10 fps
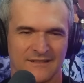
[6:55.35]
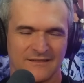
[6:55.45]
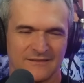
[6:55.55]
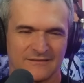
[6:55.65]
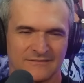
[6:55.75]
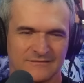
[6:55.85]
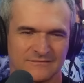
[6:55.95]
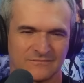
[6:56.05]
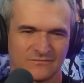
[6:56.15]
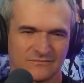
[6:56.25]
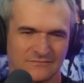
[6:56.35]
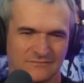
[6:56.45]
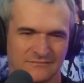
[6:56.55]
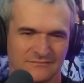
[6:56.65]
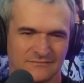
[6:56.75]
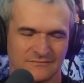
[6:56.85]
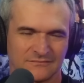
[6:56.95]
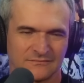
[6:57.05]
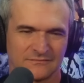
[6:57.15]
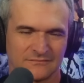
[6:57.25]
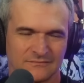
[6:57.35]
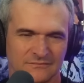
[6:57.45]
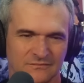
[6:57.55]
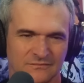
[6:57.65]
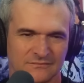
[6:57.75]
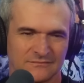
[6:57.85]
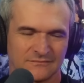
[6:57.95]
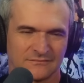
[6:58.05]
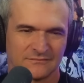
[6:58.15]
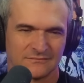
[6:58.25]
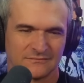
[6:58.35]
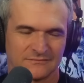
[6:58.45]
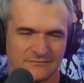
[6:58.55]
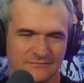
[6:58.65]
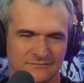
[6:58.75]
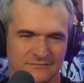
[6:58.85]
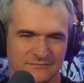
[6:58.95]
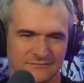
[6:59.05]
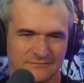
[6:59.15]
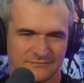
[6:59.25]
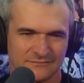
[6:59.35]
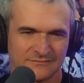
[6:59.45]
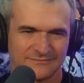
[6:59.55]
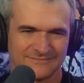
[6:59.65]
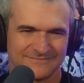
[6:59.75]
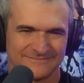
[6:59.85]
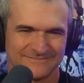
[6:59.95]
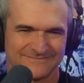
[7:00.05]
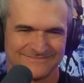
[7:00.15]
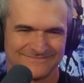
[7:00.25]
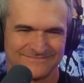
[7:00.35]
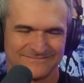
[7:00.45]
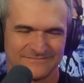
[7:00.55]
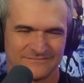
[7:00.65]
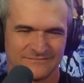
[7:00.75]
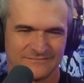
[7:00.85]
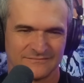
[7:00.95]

No words are spoken by the person on screen.